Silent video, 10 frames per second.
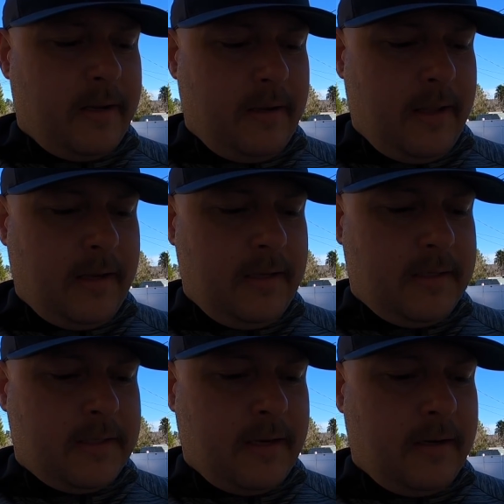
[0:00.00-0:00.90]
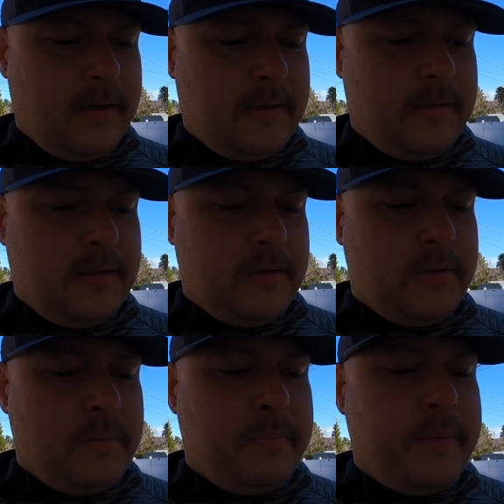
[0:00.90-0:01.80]
it and he's sending it
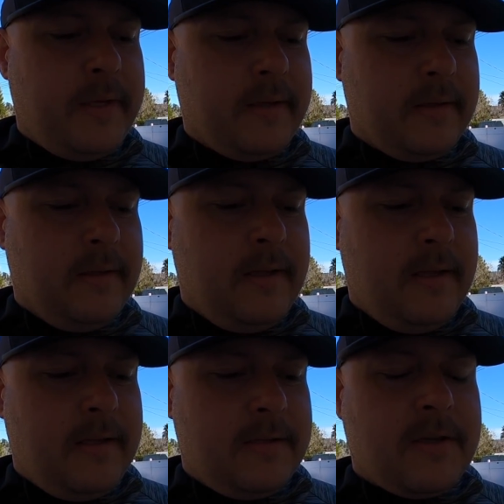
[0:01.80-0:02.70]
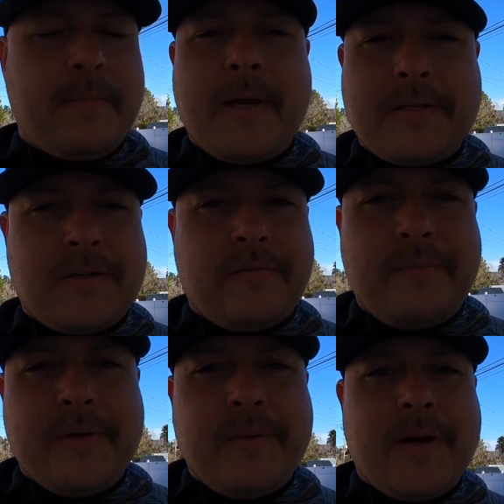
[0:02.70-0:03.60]
to Bill. So I'm not sure
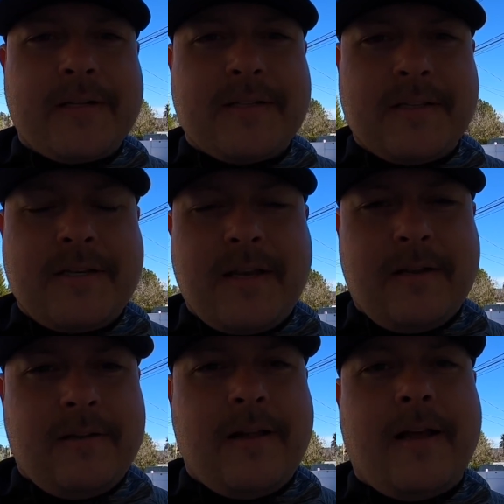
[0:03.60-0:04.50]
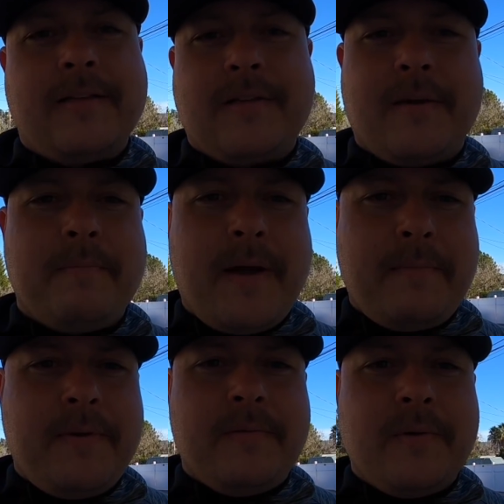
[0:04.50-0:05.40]
if Bill watches the channel or not, so I
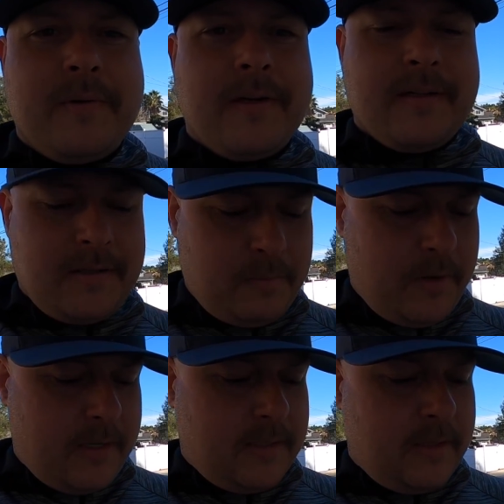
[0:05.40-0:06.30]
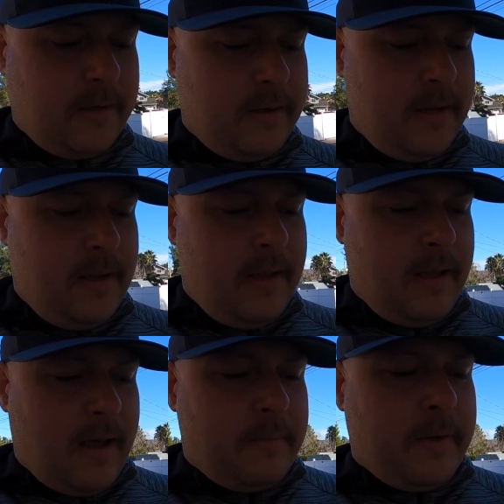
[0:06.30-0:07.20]
might be ruining a surprise here.
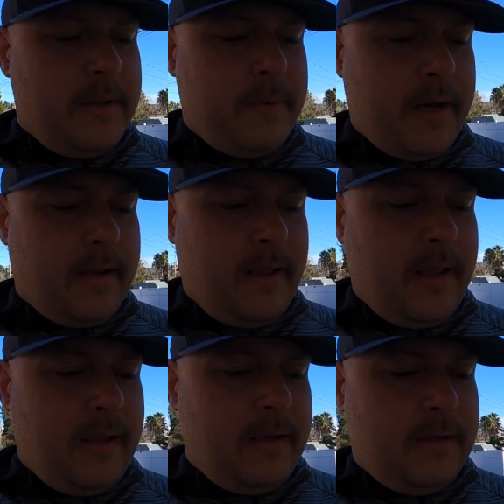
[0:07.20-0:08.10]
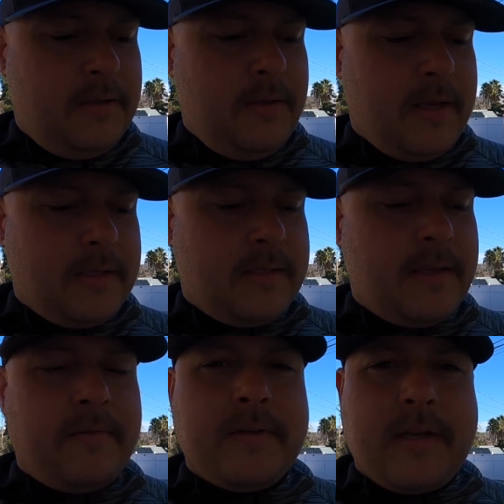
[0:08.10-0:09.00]
But he bought a
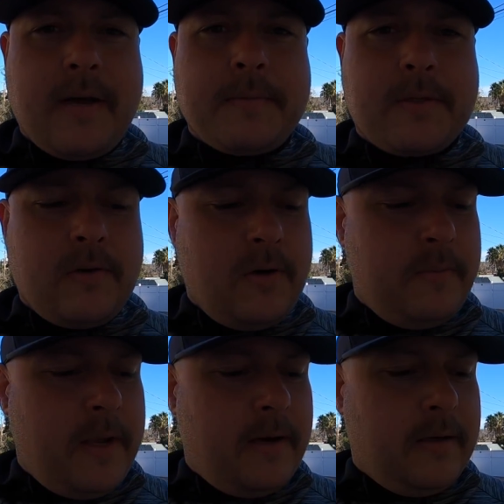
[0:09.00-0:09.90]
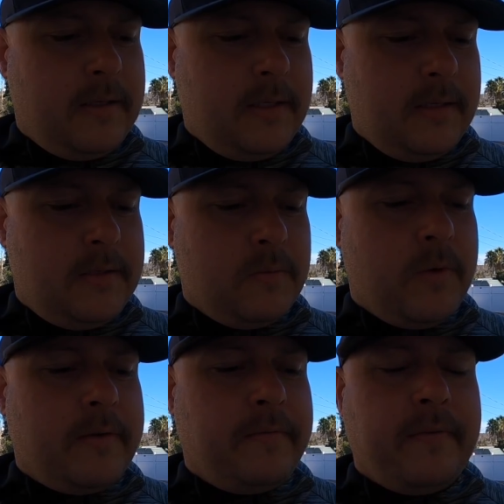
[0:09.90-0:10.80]
2007 Topps Chrome Heritage
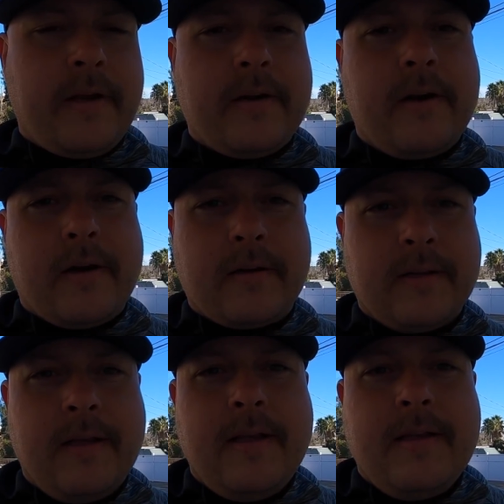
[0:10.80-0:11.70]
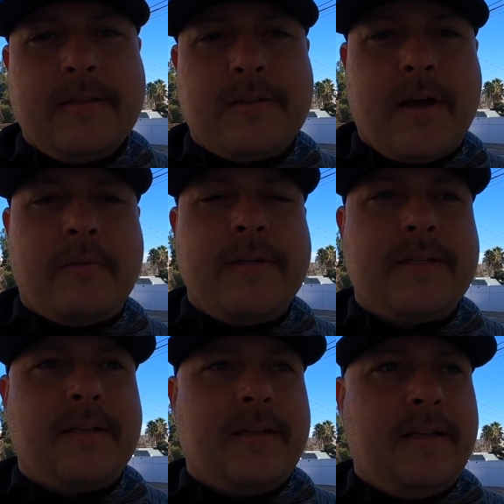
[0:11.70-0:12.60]
Ric Flair card. So I
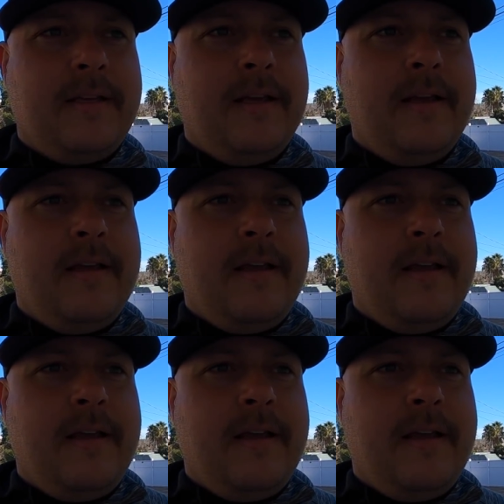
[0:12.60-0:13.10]
recently